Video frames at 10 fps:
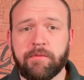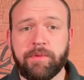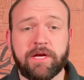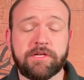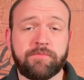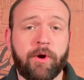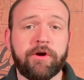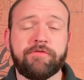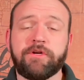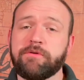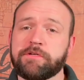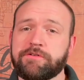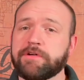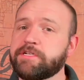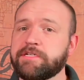because part of the new
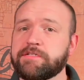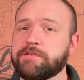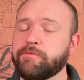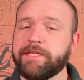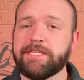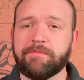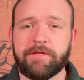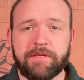restrictions is that we limit